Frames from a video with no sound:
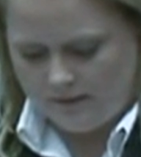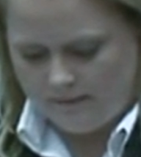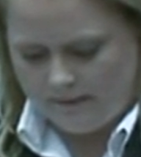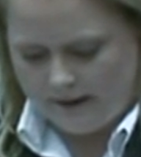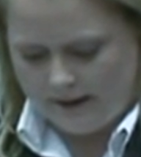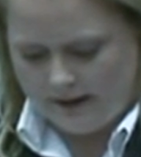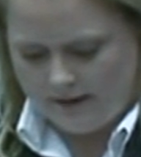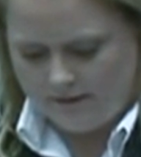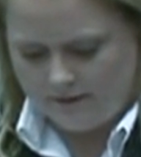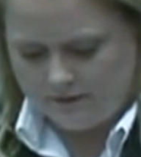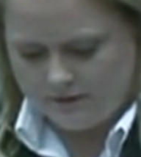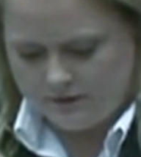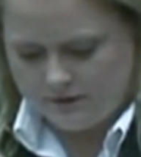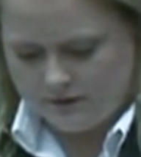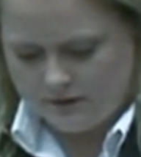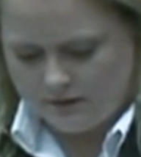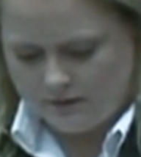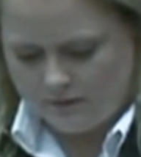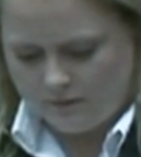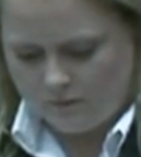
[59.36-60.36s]
about
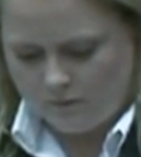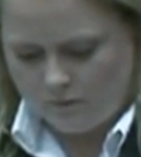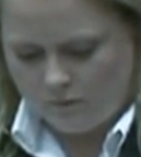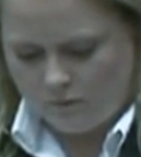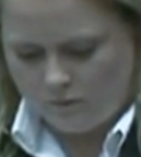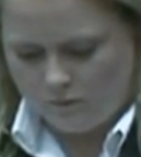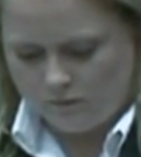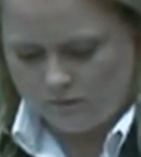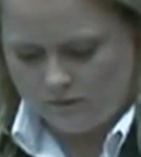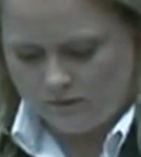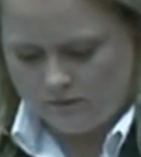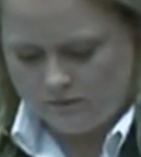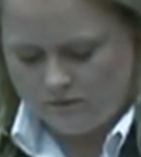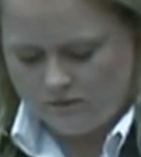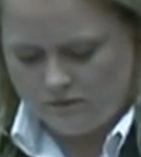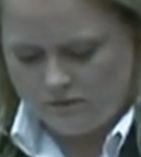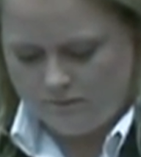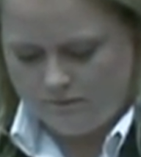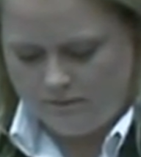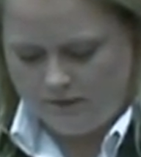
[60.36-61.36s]

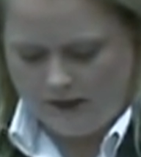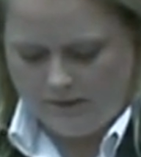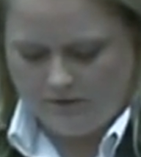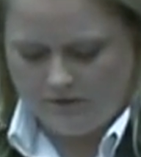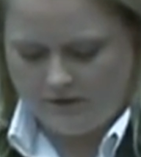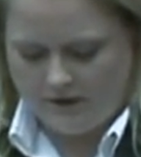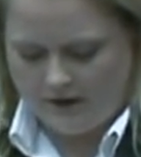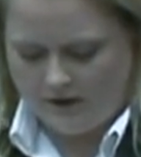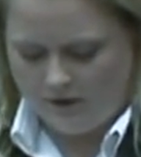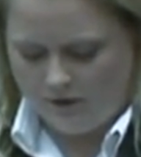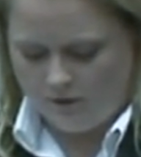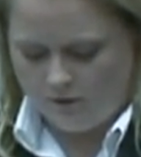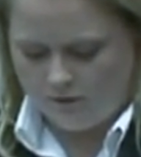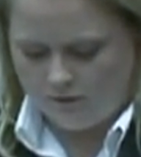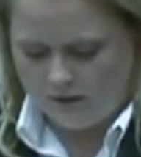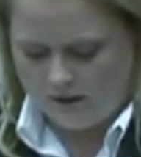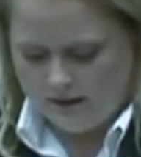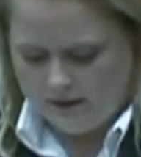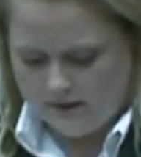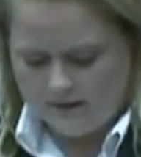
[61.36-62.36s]
people that
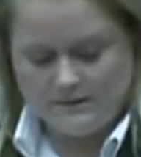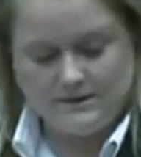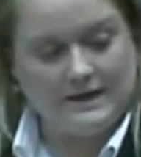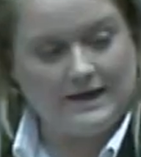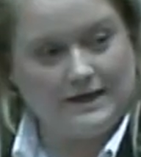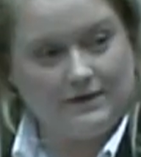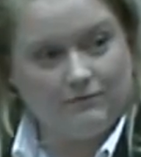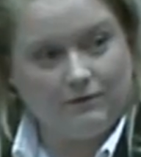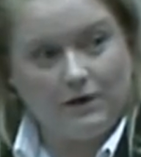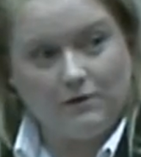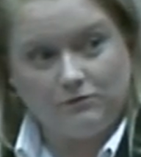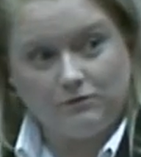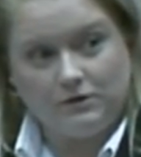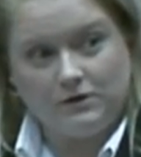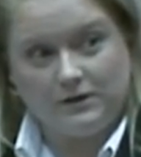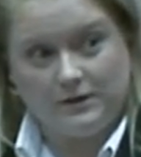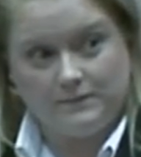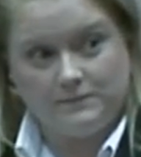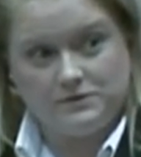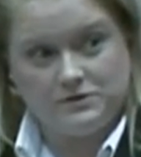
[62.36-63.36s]
own 10-round
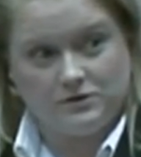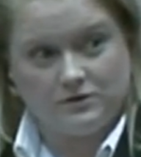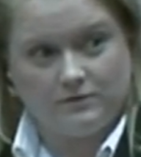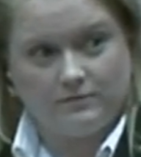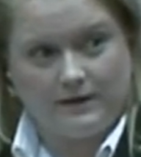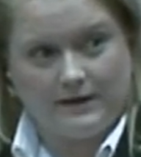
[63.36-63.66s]
clips or